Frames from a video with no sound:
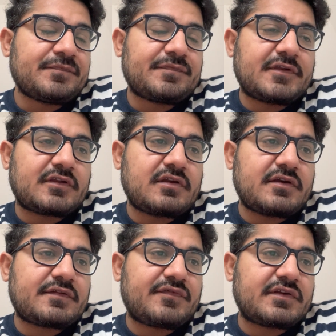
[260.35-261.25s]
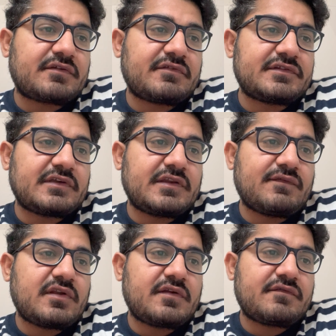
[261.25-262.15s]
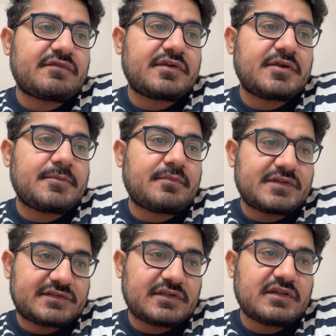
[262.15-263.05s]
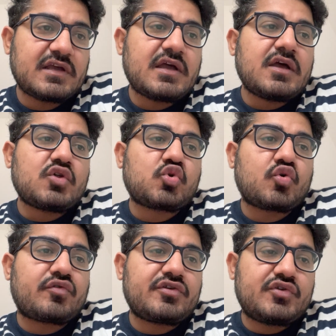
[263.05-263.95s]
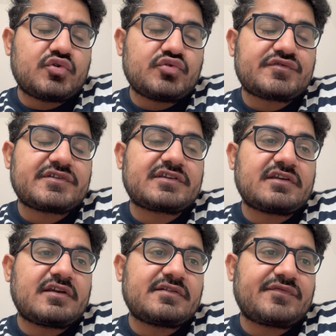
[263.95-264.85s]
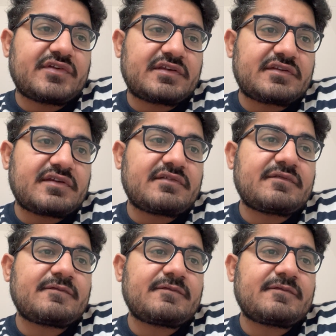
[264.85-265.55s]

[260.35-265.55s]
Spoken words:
The internal anal sphincter is involuntary muscle, so reduced internal anal sphincter